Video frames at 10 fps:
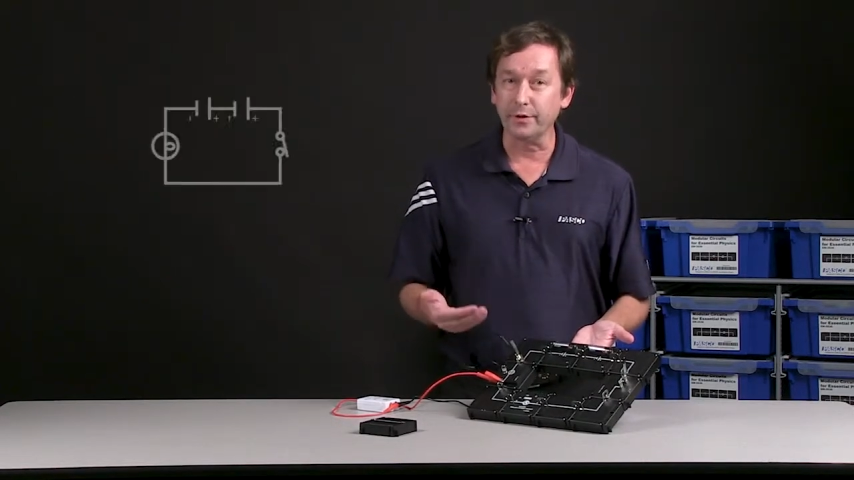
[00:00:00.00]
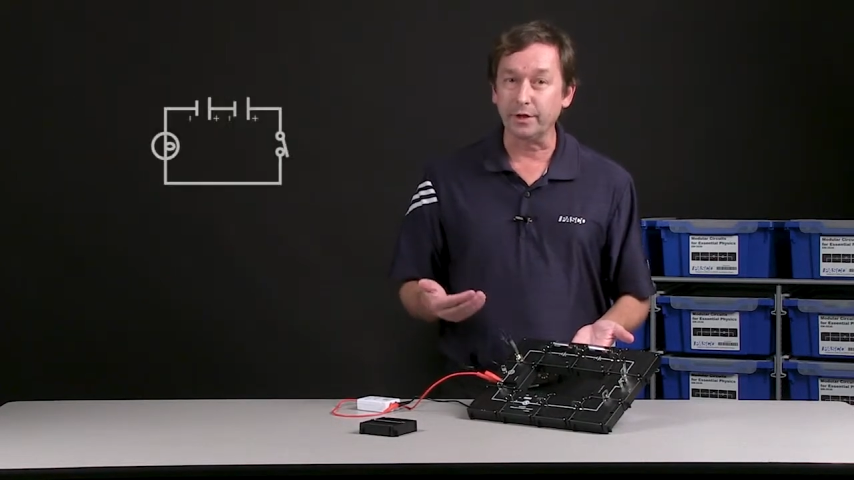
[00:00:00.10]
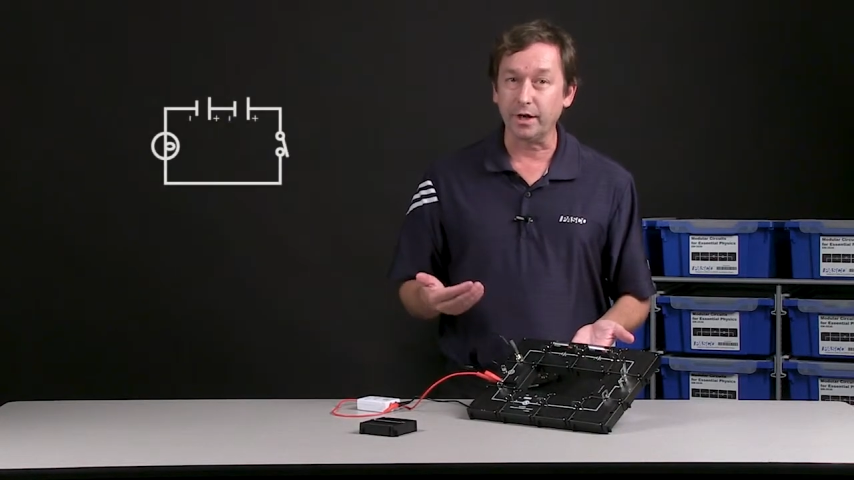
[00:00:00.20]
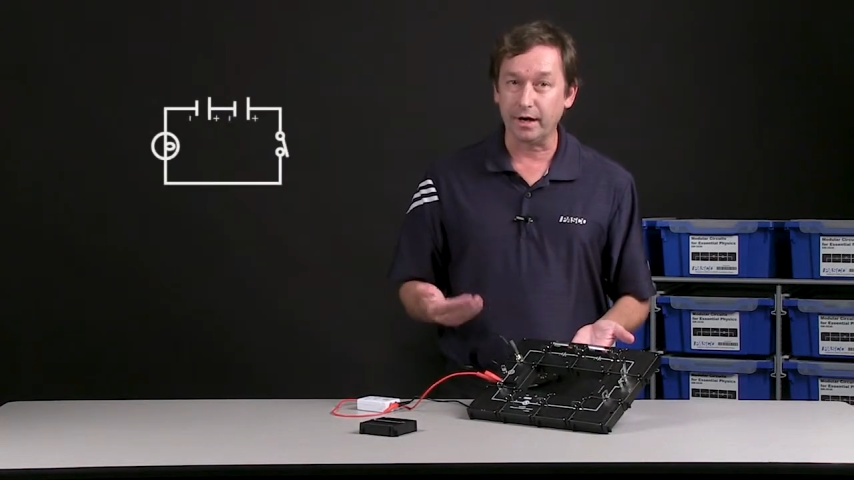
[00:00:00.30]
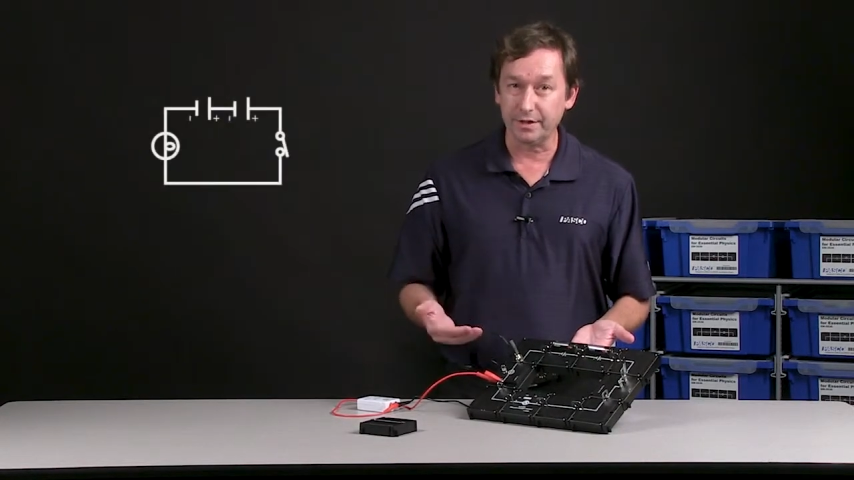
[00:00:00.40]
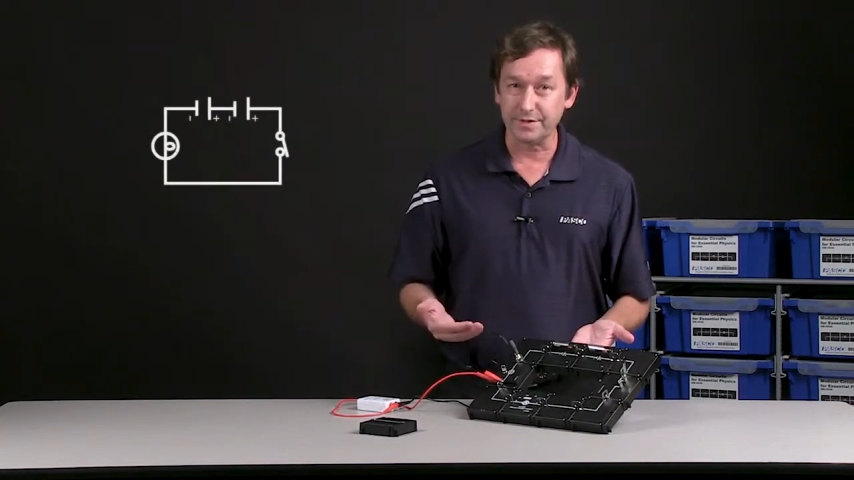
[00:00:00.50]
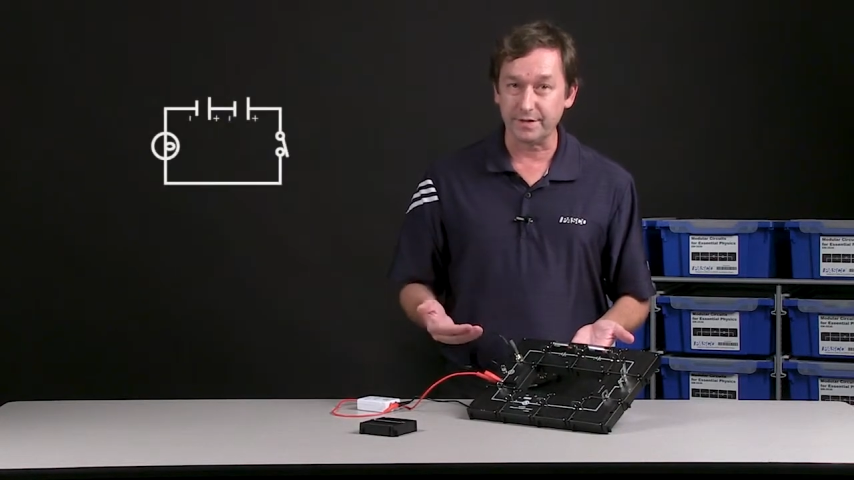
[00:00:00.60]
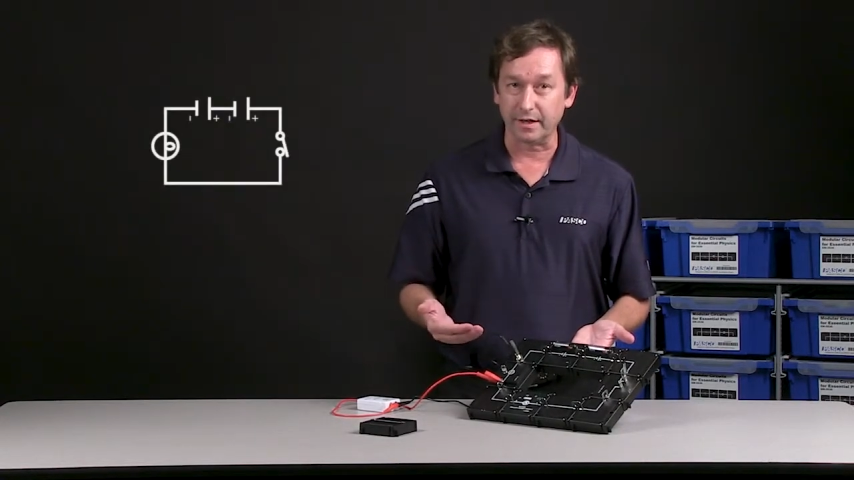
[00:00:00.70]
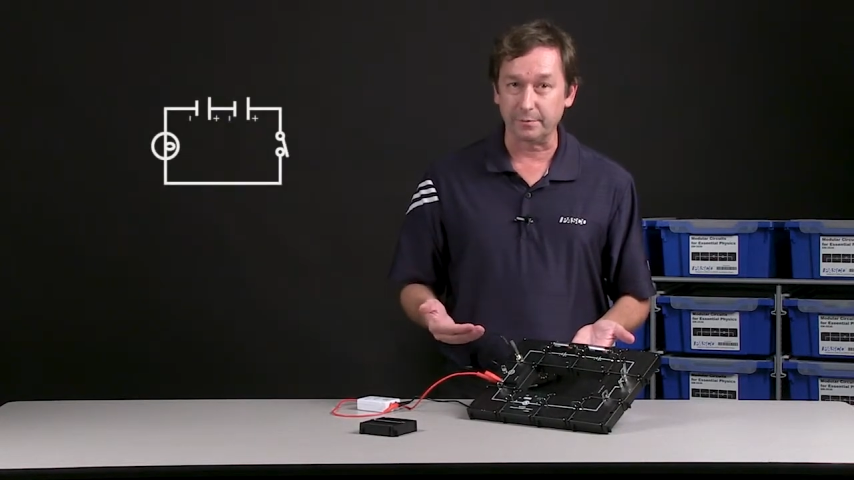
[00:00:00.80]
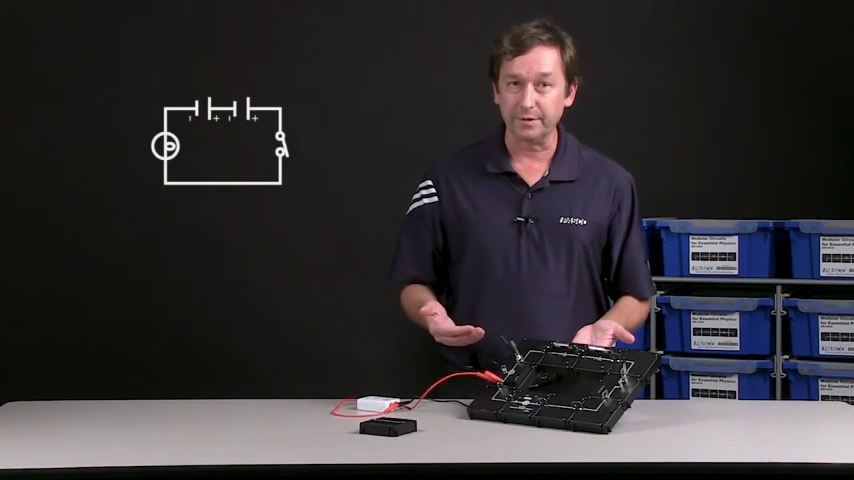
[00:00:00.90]
the
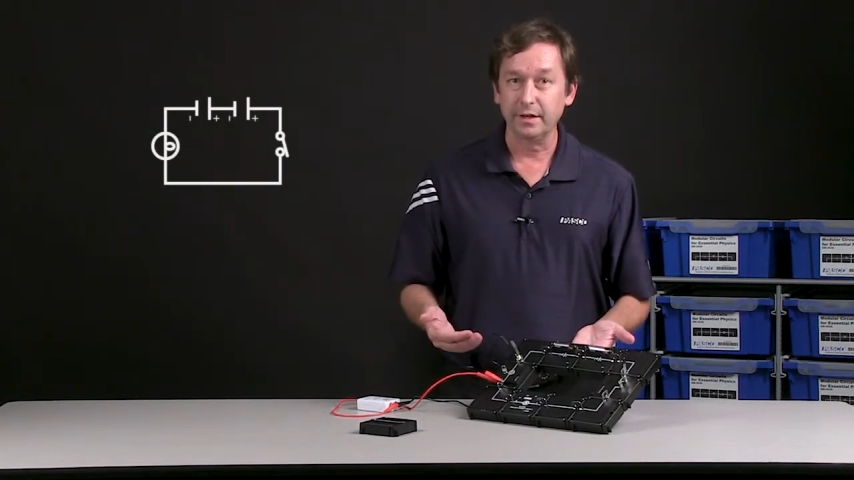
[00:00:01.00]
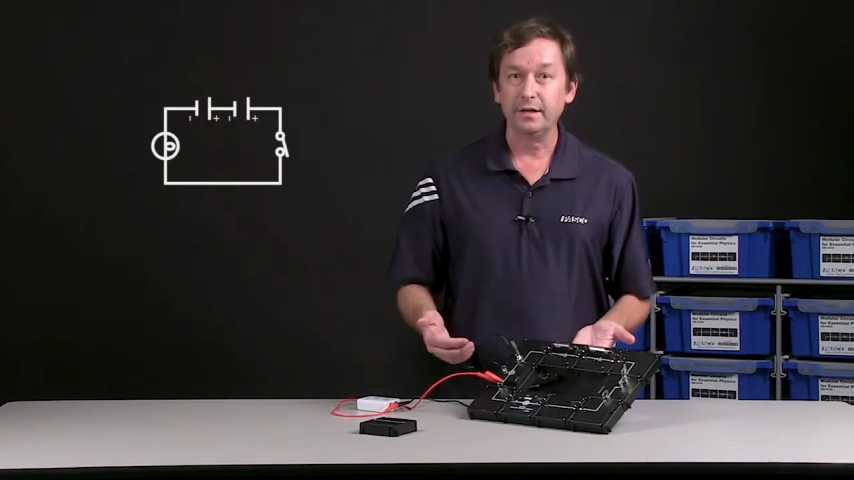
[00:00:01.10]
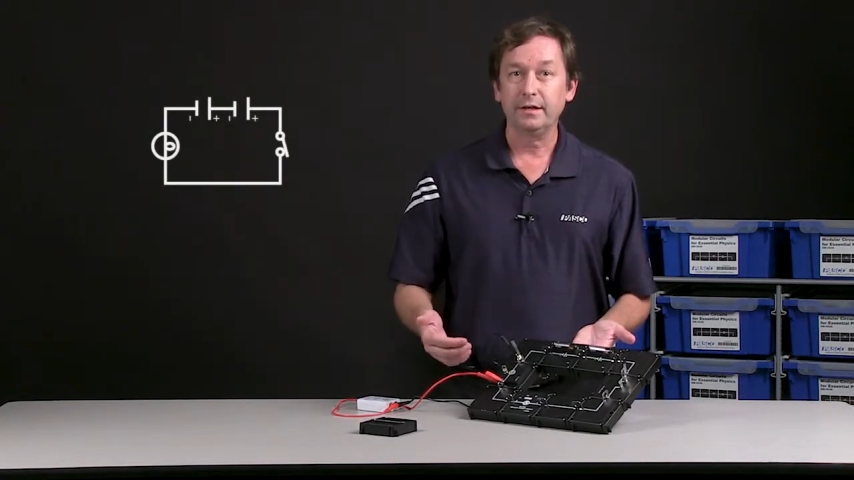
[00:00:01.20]
concept